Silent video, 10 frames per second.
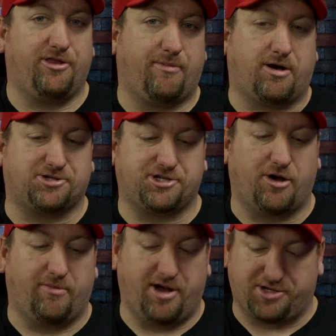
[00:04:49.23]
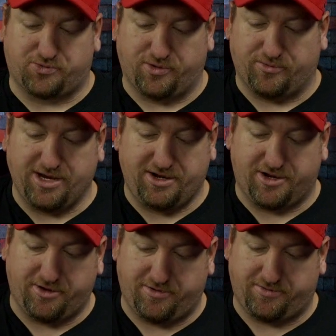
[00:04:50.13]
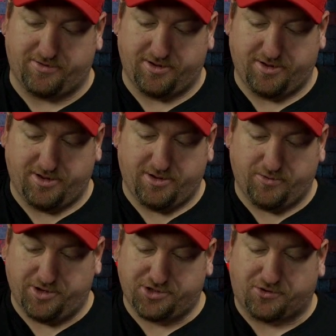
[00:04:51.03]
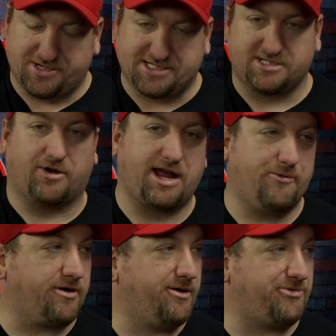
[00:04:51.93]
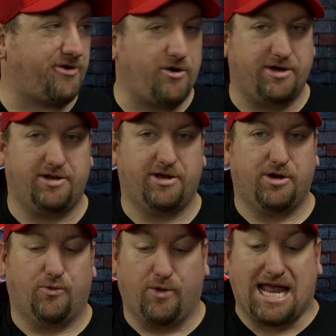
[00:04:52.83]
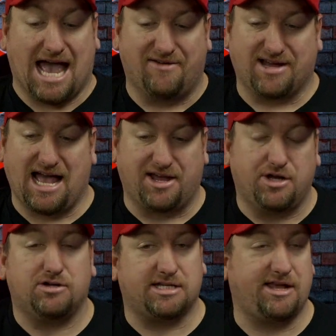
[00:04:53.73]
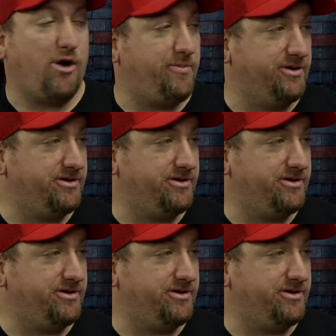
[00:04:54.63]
the ball so much. When Georgia says, "Okay, we're going to throw it," we have a guy usually open.